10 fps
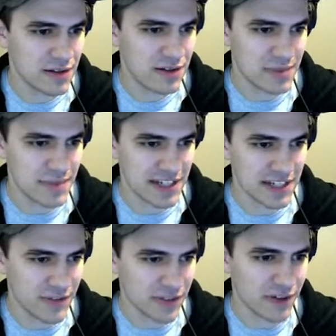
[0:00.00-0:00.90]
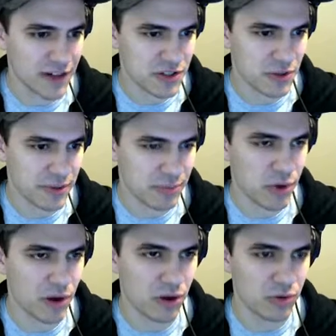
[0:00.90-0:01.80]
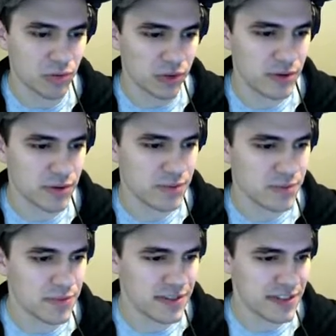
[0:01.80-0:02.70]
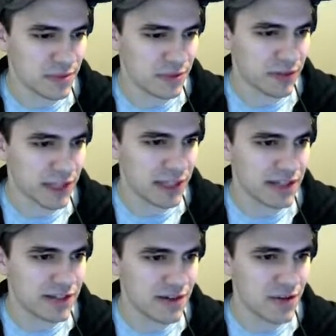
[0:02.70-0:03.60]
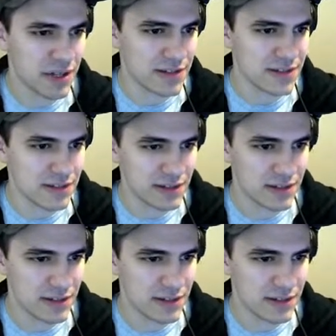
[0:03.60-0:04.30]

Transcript: Some CSV files don't import all rows. Was this one related to tokens?